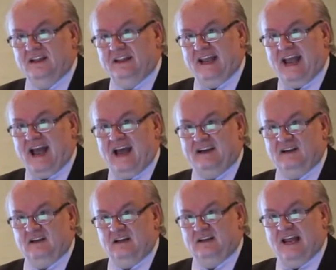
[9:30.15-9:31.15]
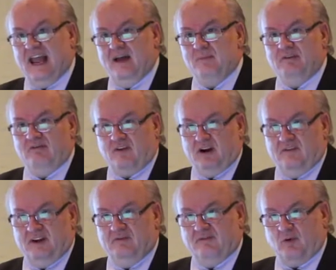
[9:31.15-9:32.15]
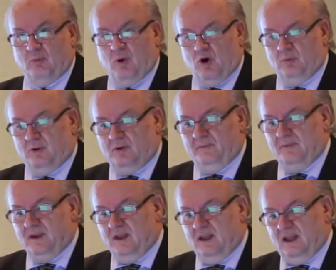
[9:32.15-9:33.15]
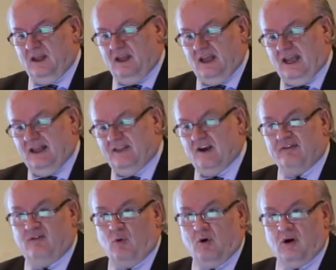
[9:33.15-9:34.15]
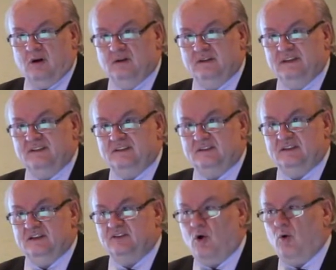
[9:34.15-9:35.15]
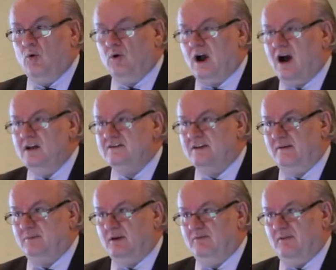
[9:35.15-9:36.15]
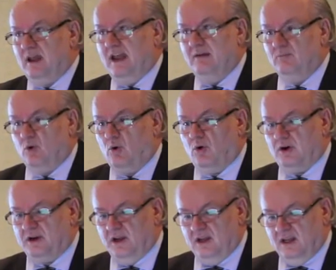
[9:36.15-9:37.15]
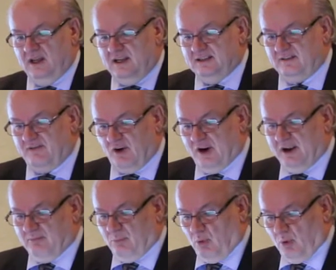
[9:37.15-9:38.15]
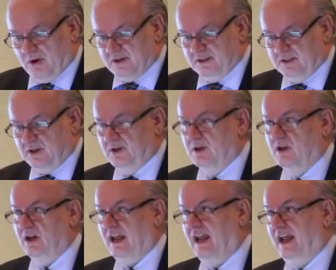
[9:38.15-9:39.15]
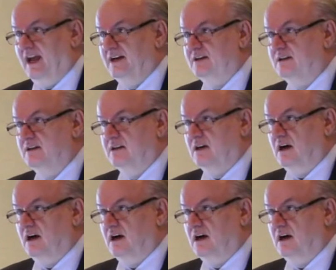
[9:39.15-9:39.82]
They add an M in front of it for mobile, and therefore this whole concept of M-CORD is a very important and